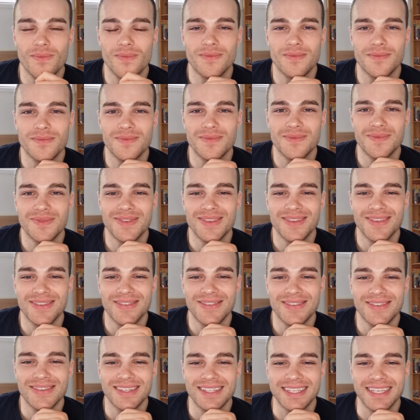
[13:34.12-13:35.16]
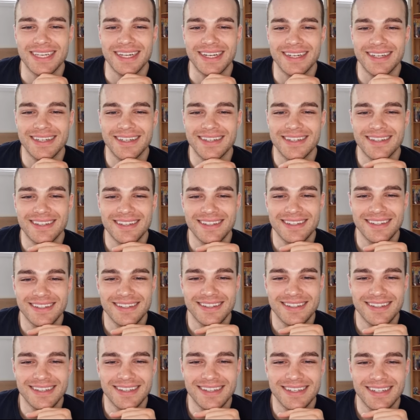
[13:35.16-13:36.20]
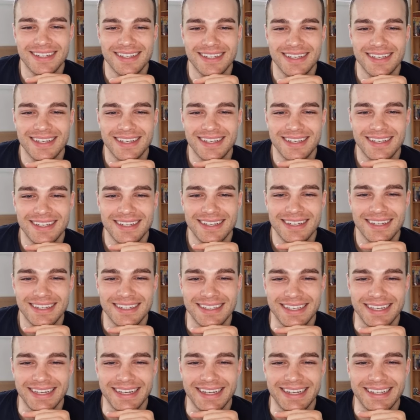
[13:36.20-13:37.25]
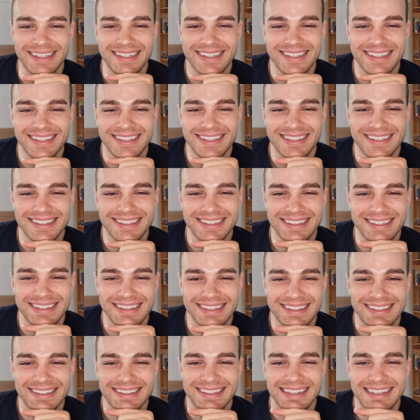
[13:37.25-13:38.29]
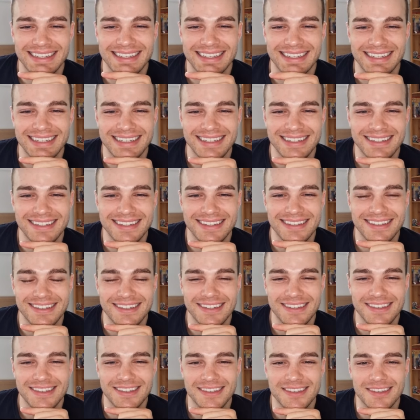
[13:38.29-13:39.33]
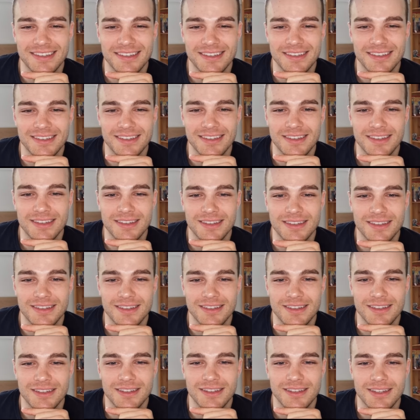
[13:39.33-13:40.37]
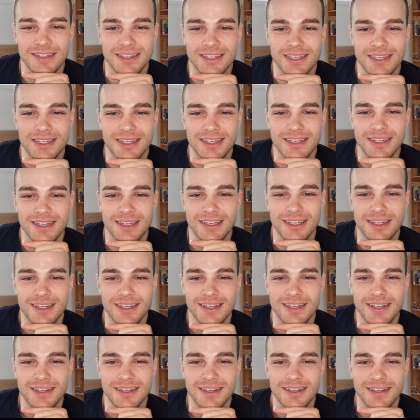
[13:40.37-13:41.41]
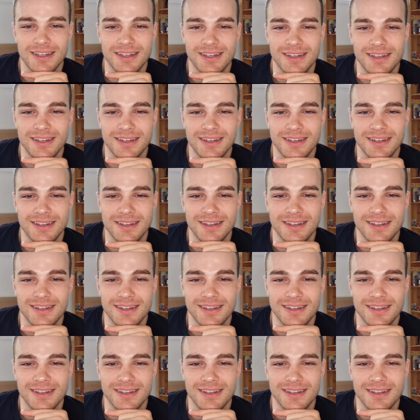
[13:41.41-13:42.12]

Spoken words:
The person shown says nothing.